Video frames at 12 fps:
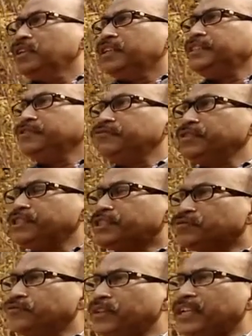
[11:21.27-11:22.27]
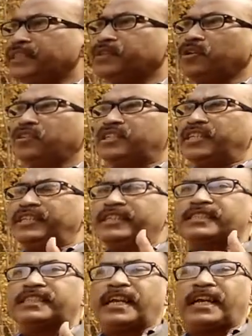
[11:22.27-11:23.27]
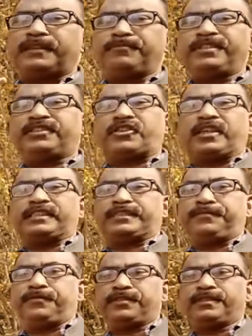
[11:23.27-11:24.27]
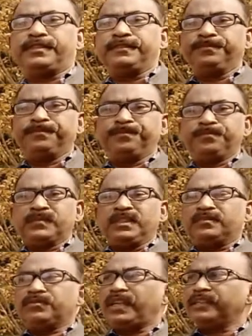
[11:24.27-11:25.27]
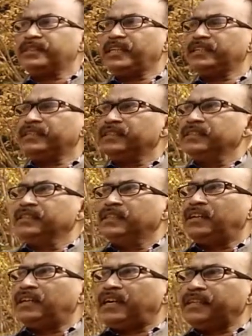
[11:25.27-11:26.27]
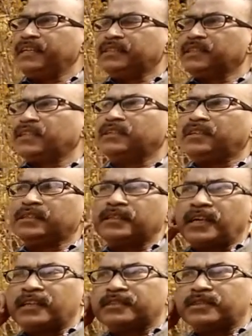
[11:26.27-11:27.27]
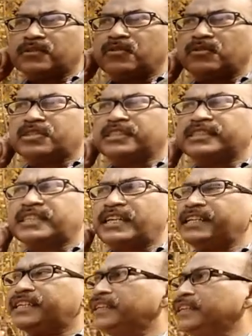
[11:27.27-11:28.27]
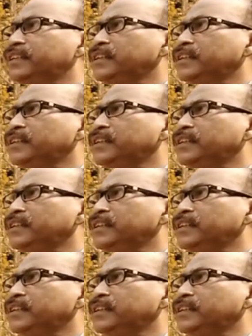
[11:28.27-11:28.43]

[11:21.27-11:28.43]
in which way the credits can be transferred? Then. Another question is like,